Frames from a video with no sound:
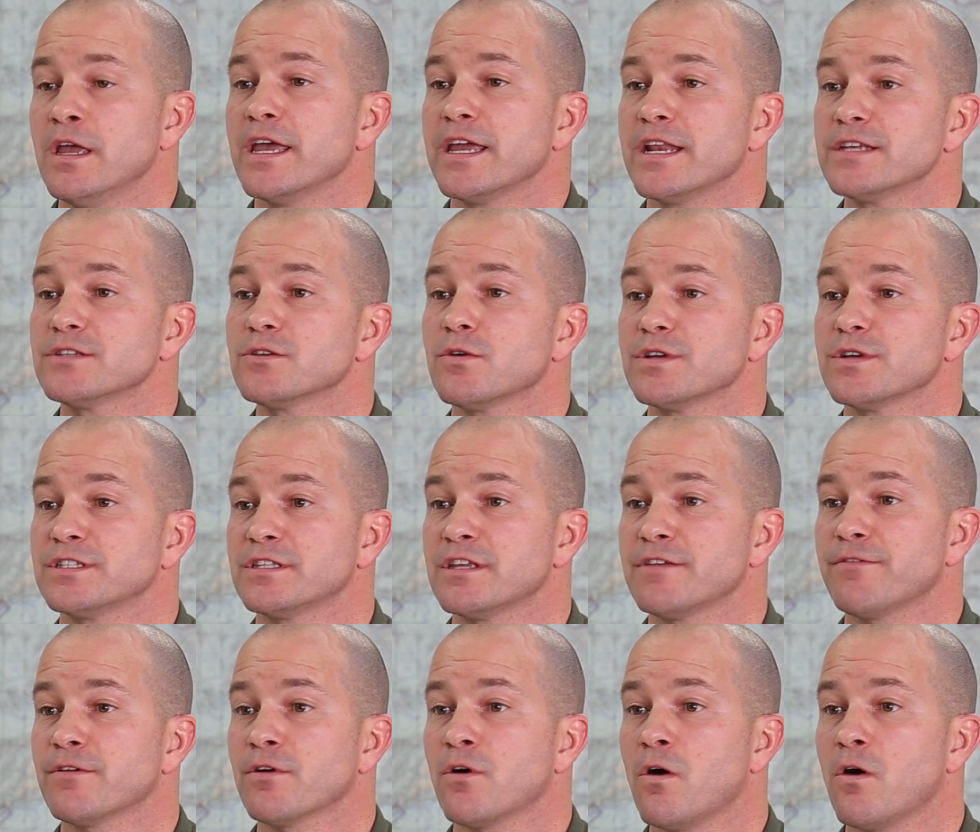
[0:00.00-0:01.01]
It is always
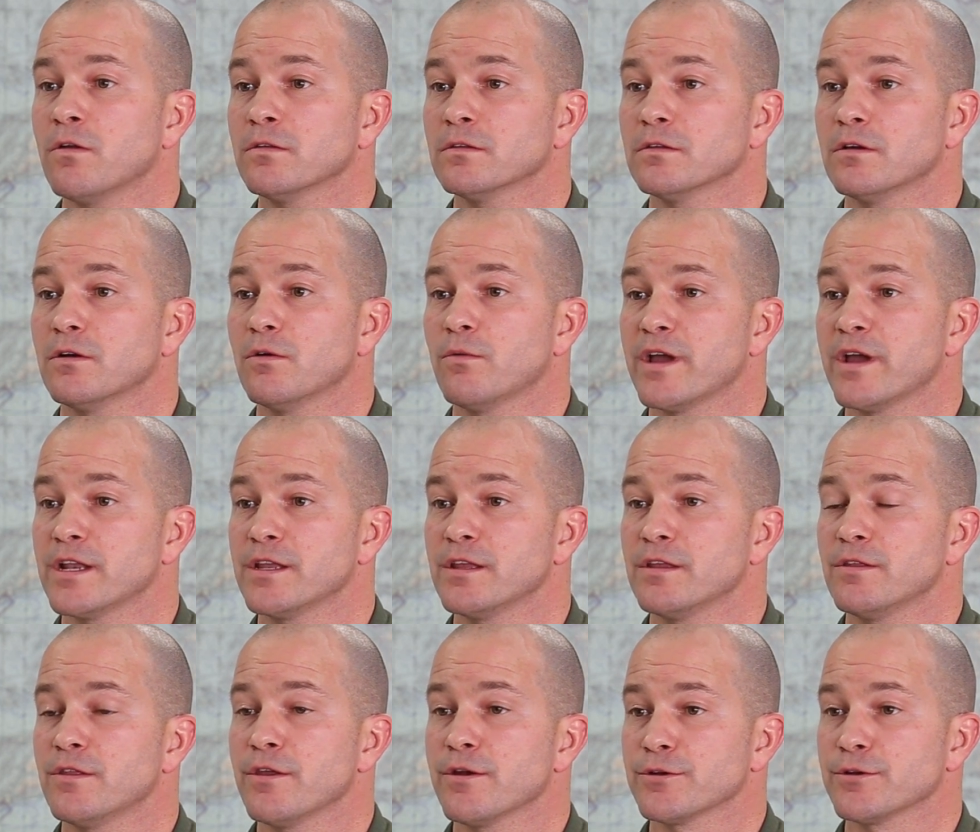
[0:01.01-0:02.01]
difficult
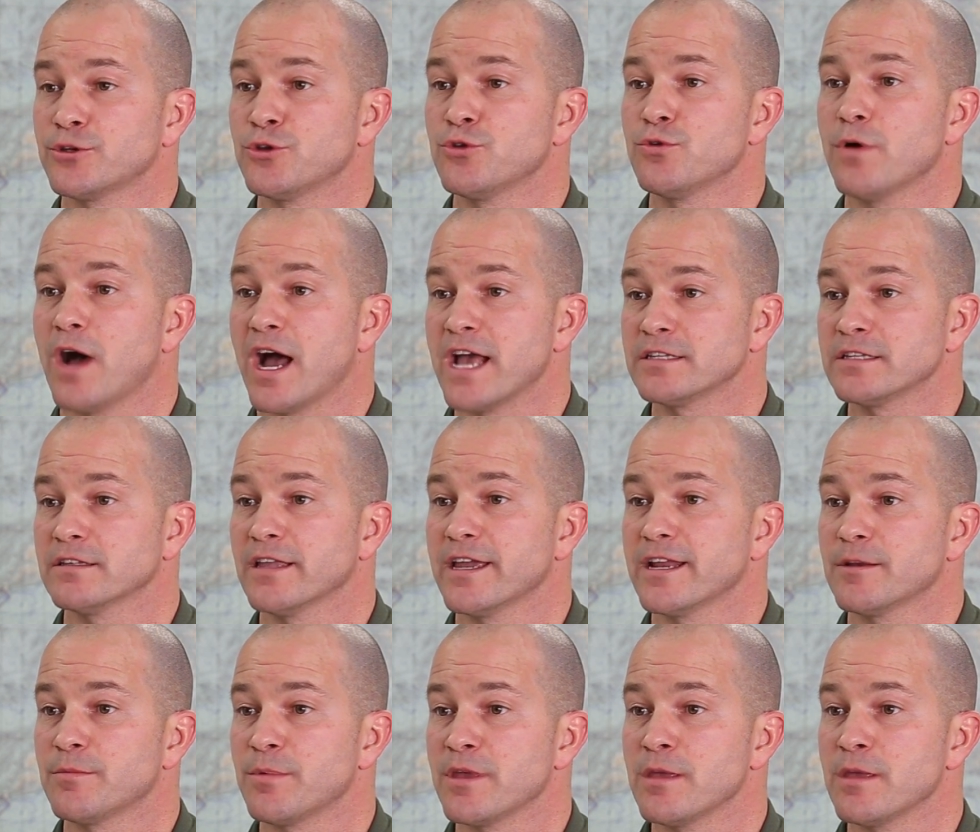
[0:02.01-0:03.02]
when there are two
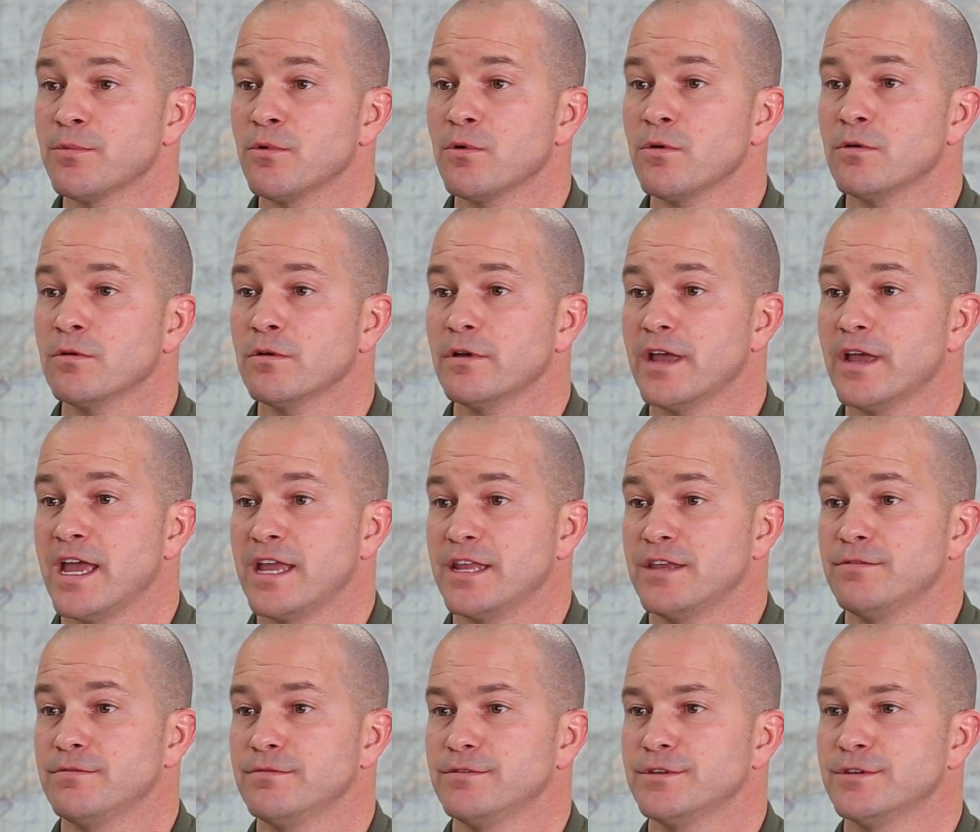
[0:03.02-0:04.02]
isolated people
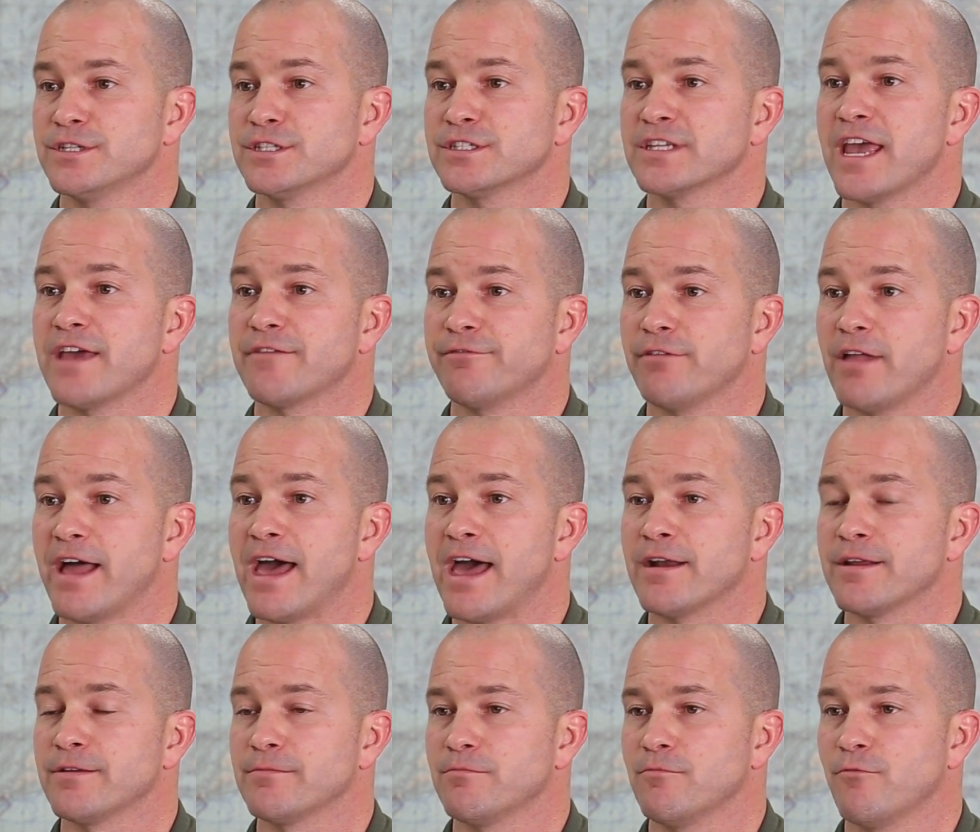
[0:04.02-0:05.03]
and you just can't fly
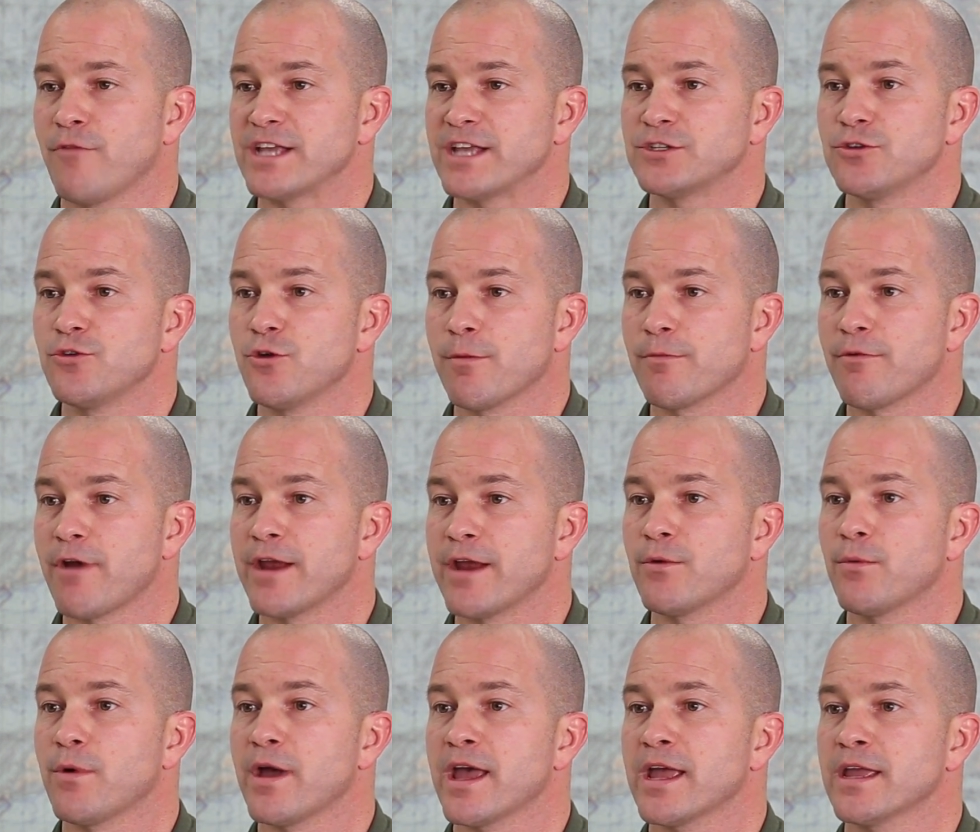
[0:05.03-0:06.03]
out and rescue them right
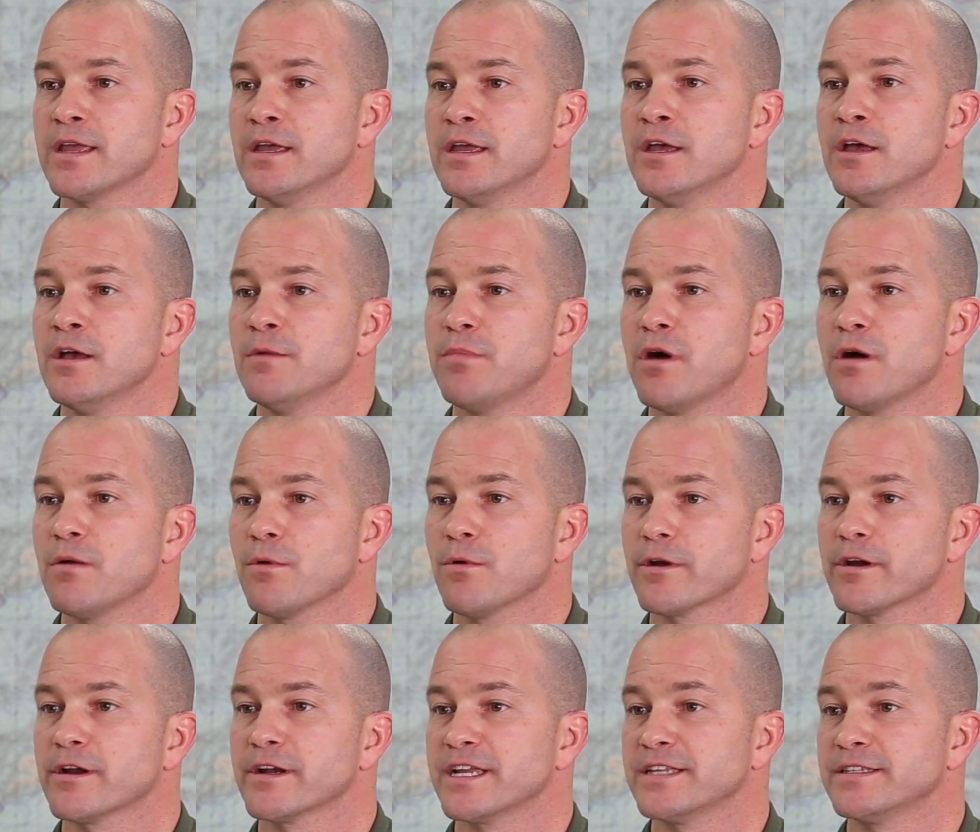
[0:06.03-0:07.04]
away, but
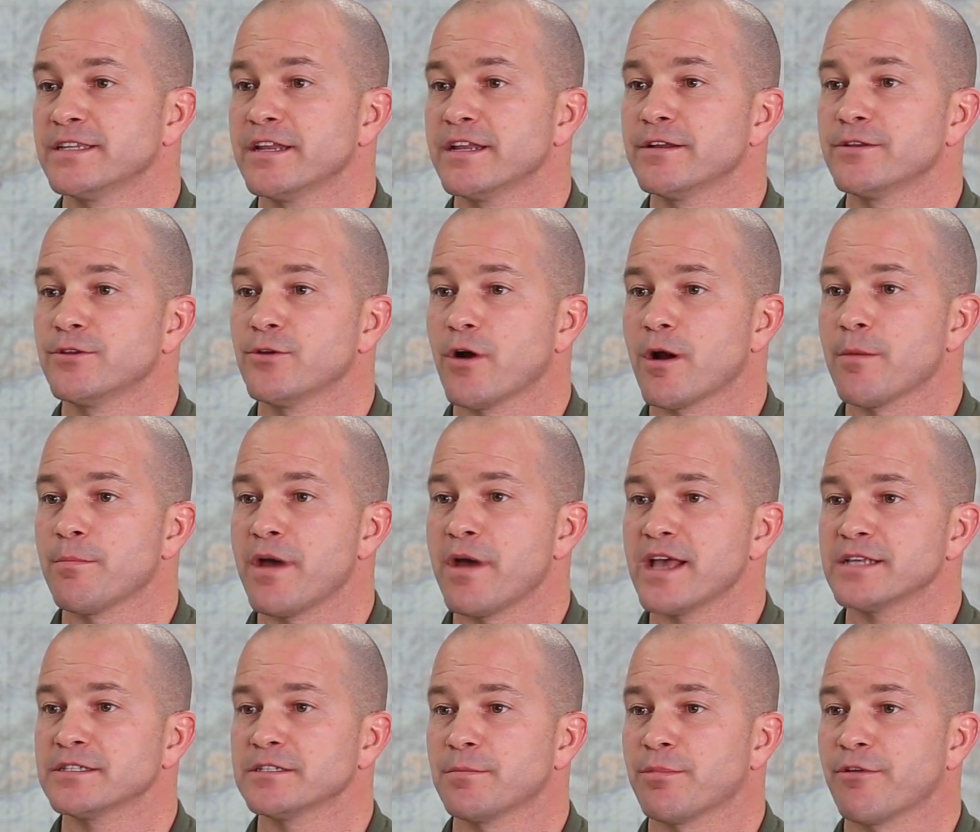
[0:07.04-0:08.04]
we're going to continue to do our
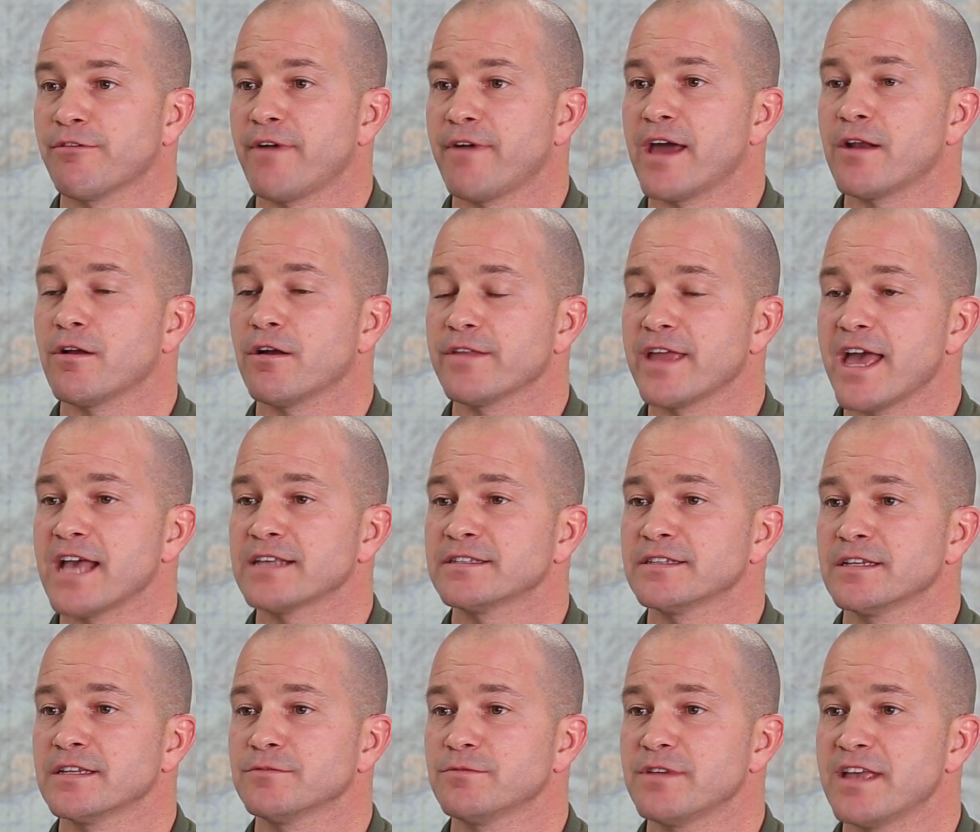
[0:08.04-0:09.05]
best and provide all the
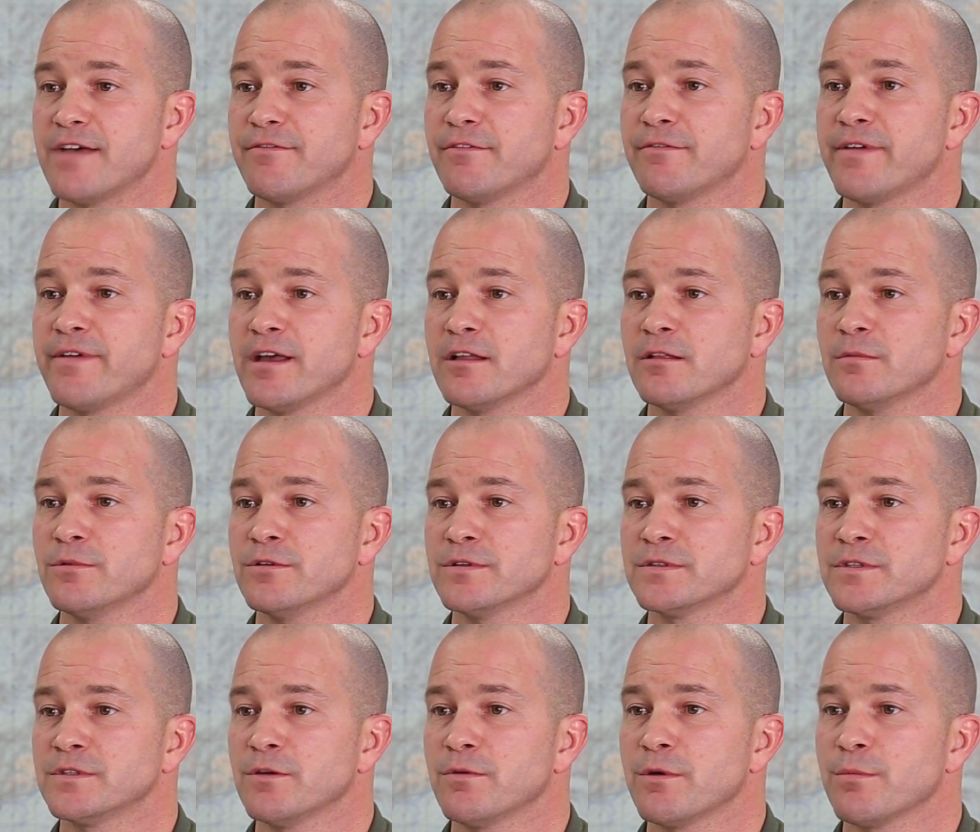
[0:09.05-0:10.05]
assets we have available
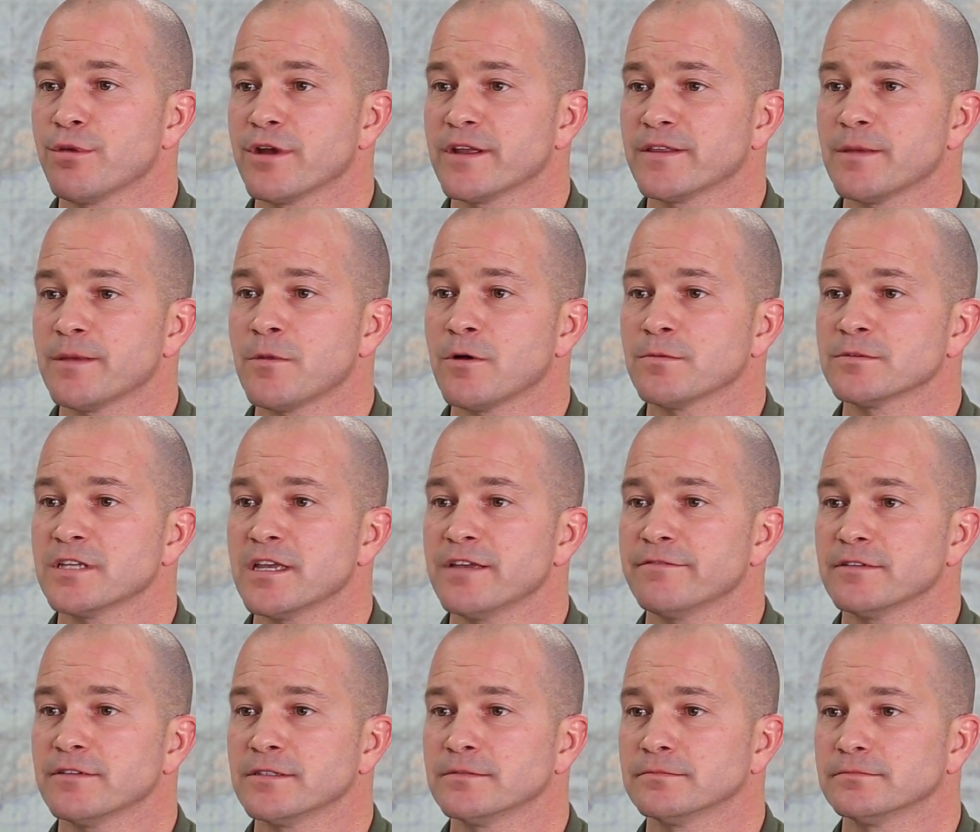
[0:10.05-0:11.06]
until we bring them home
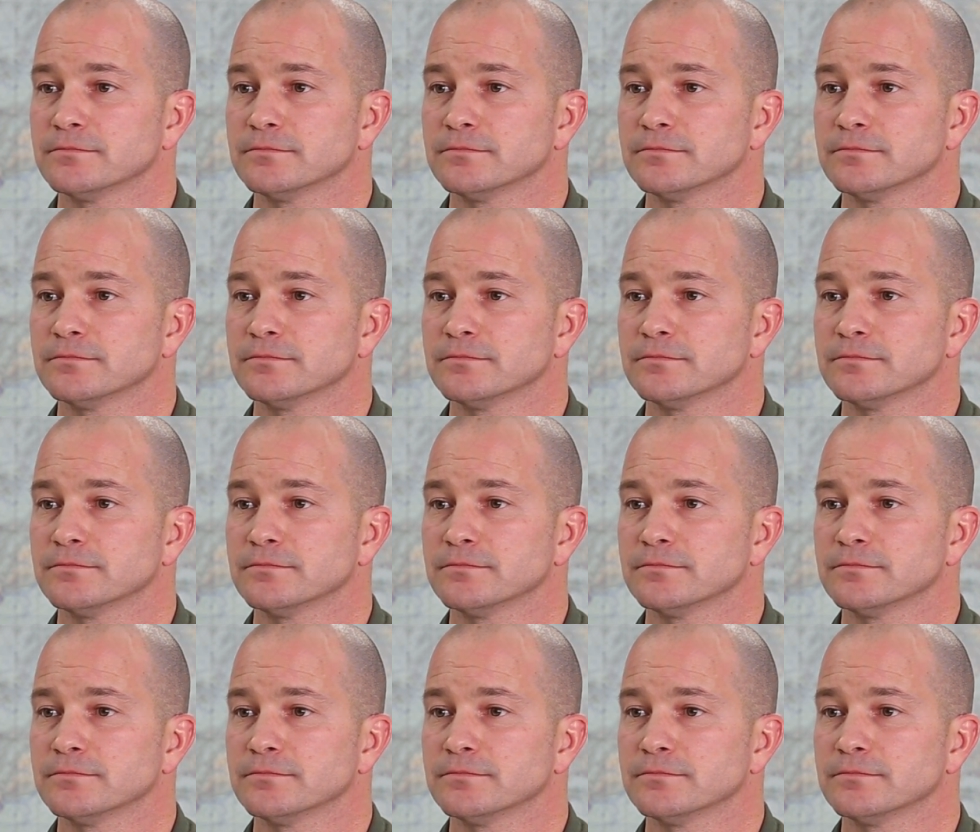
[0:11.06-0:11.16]
safely.